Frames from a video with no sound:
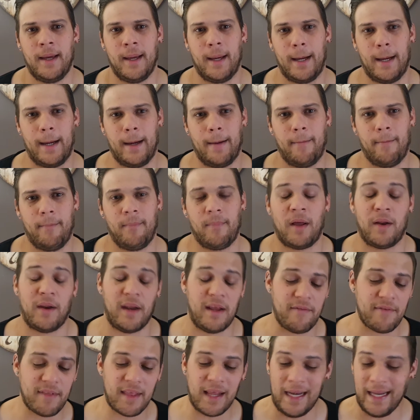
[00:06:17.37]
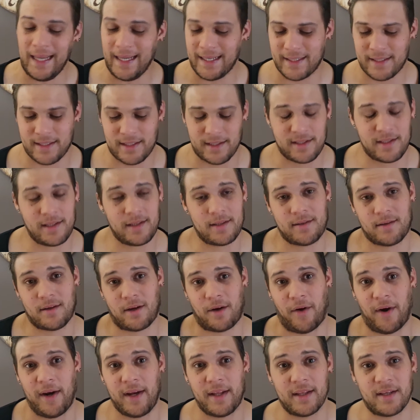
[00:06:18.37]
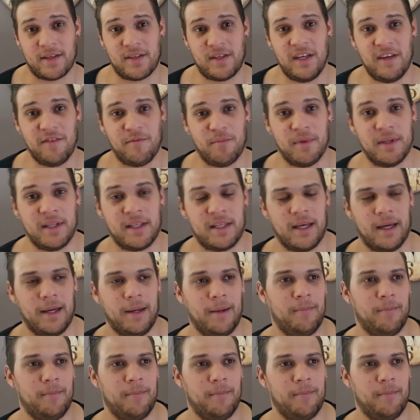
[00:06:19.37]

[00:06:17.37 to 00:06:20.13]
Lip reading: But nevertheless, it's a great achievement.